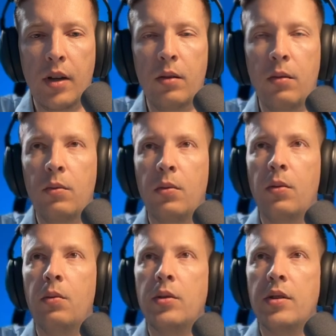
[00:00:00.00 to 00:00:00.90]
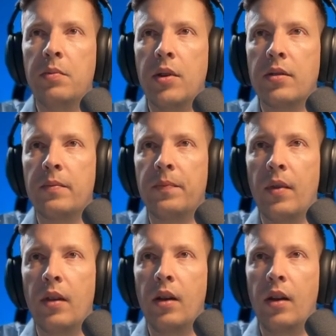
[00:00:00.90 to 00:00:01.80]
what this means.
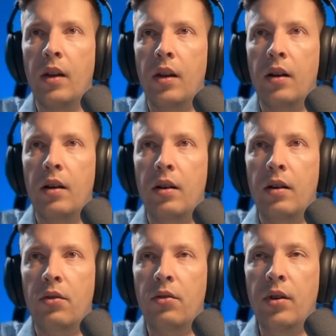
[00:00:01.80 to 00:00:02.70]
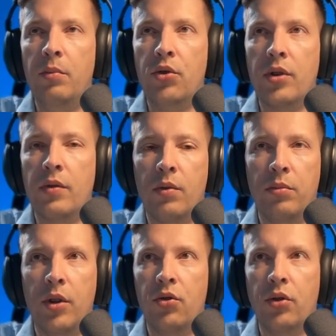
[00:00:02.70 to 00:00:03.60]
Raw images from
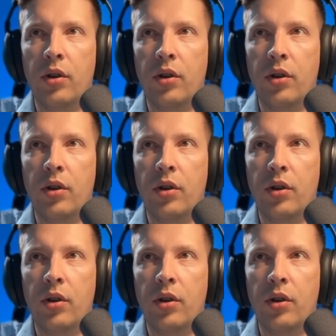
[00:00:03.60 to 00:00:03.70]
digital